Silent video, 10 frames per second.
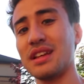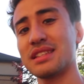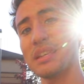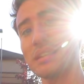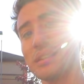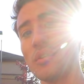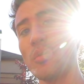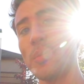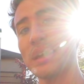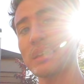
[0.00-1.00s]
So that's it
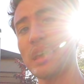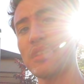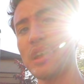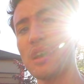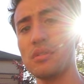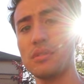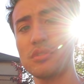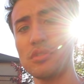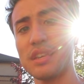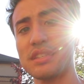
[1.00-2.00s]
all back together now,
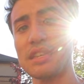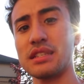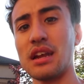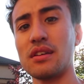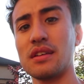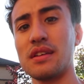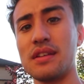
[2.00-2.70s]
so let's test it out.